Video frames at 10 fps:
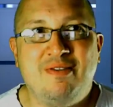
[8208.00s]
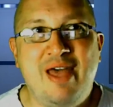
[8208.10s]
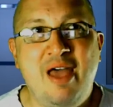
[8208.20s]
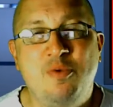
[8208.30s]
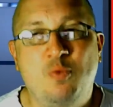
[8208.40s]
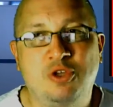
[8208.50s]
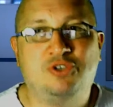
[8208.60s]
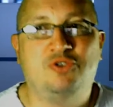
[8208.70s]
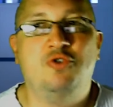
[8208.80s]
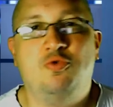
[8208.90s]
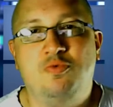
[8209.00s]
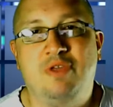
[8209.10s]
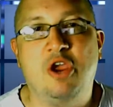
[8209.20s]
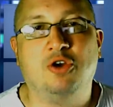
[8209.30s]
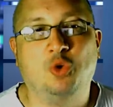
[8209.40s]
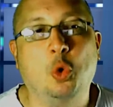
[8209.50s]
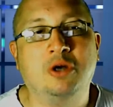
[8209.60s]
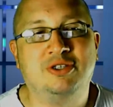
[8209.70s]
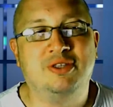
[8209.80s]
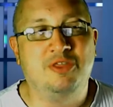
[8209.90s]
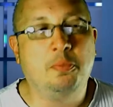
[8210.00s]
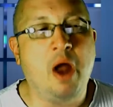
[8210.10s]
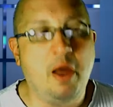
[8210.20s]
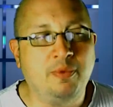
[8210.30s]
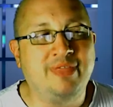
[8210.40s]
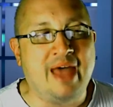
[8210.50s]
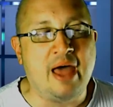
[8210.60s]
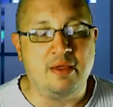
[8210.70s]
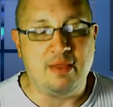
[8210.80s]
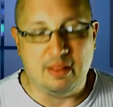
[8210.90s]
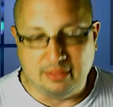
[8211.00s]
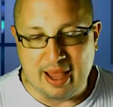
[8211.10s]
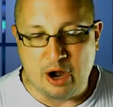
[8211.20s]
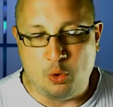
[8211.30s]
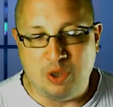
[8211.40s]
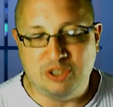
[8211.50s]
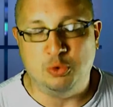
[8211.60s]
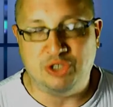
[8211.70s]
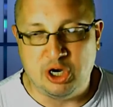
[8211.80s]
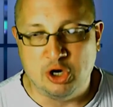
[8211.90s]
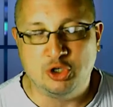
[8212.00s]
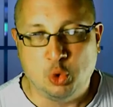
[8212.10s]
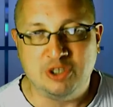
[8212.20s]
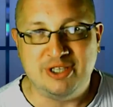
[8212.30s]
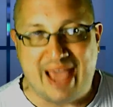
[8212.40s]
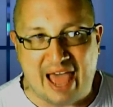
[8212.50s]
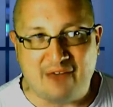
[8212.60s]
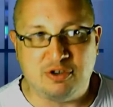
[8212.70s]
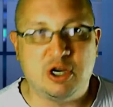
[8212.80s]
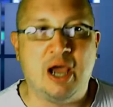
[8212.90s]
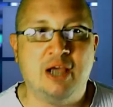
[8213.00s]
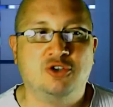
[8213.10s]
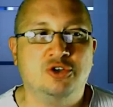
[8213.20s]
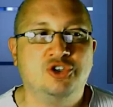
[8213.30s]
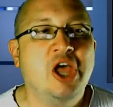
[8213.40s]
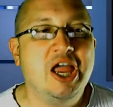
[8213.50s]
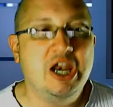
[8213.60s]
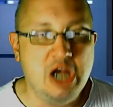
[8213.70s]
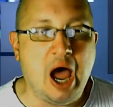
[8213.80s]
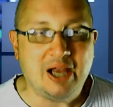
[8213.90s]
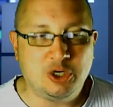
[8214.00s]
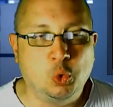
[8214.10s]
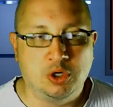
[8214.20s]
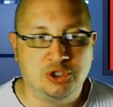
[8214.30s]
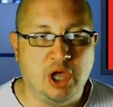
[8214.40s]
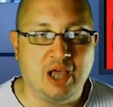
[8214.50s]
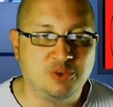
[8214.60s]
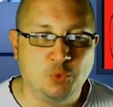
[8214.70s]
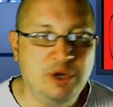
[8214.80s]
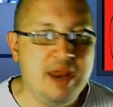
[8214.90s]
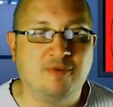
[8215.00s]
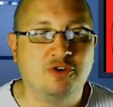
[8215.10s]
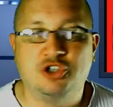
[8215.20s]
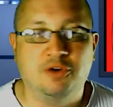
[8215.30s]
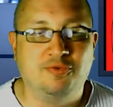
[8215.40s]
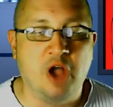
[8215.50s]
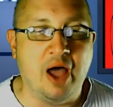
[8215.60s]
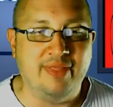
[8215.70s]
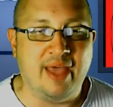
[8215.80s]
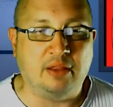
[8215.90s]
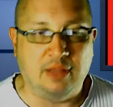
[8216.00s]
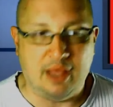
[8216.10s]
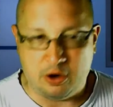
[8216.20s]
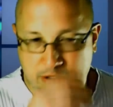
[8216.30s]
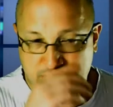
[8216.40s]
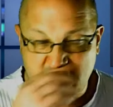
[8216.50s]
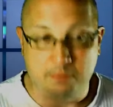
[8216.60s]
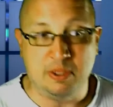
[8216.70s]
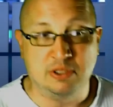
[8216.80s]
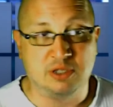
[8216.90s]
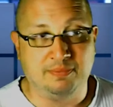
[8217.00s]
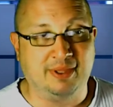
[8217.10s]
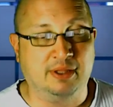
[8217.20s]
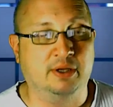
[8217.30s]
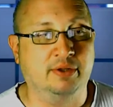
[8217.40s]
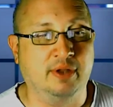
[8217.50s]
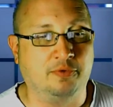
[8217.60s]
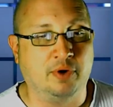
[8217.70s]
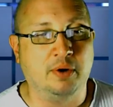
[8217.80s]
was geared towards the problem with that letter was it was geared towards the advertisers, not towards us. We never should have gotten that letter. It should have been something a little different.